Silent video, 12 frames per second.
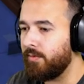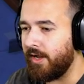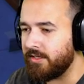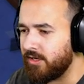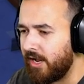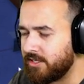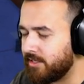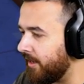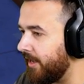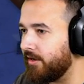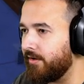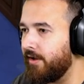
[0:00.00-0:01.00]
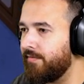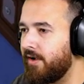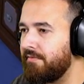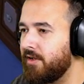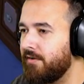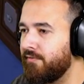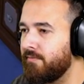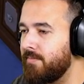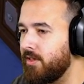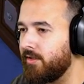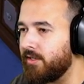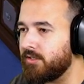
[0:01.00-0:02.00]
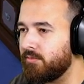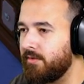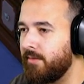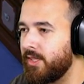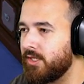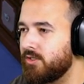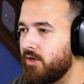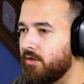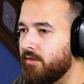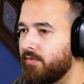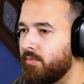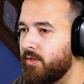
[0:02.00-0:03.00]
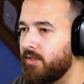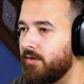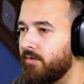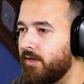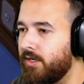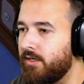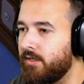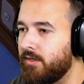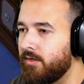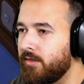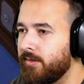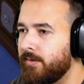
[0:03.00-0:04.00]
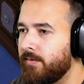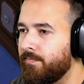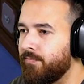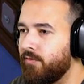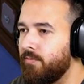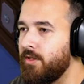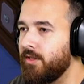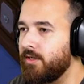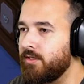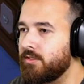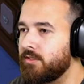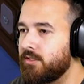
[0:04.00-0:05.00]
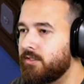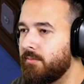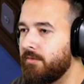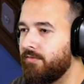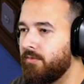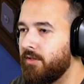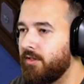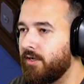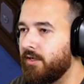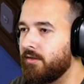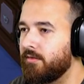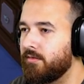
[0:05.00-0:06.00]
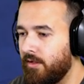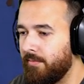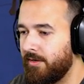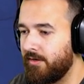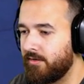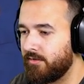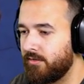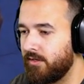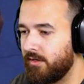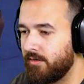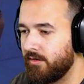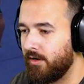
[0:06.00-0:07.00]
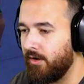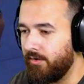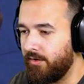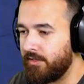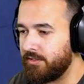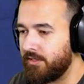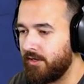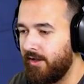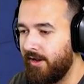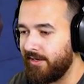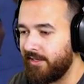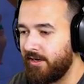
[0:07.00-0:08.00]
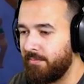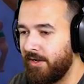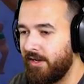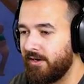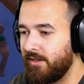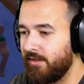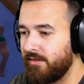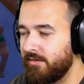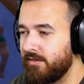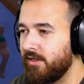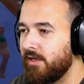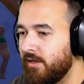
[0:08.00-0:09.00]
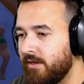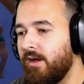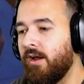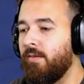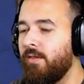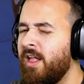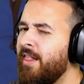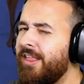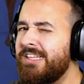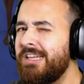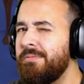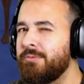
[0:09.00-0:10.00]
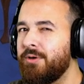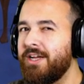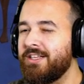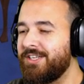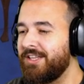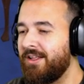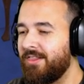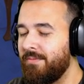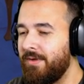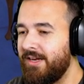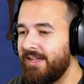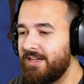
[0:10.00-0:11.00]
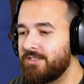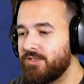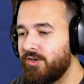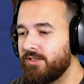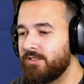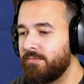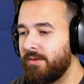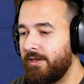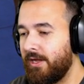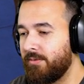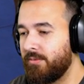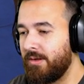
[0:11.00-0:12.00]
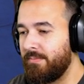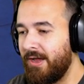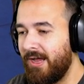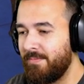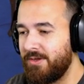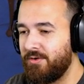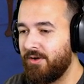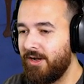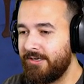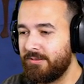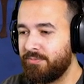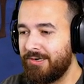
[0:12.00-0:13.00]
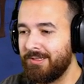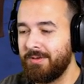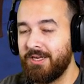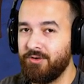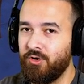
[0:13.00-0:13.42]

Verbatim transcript: Wait, so actually, hang on. If I've got a familiar, so we made the dog the familiar, right? Familiars. Summon familiar. I mean, can, oh, you actually can't get a pet Oh, that seems weird. So they, they made cats and dogs be able to be a pet, but you can't just bring them here